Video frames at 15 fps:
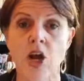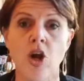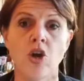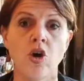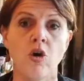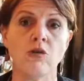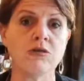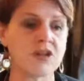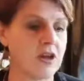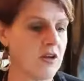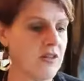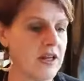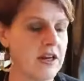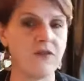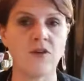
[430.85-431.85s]
You also
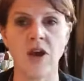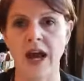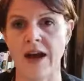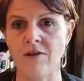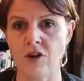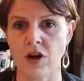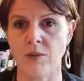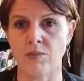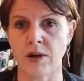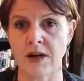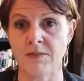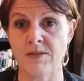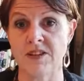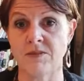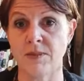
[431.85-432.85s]
then, if you have got a
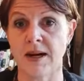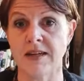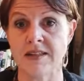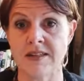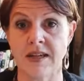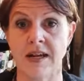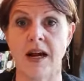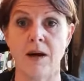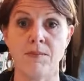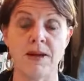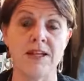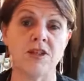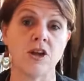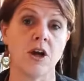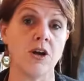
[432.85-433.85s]
breakfast bar set up,
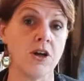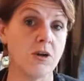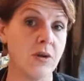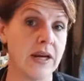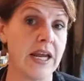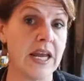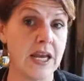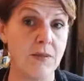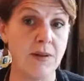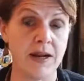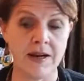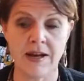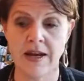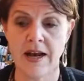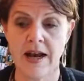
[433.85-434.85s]
it's going to inhibit,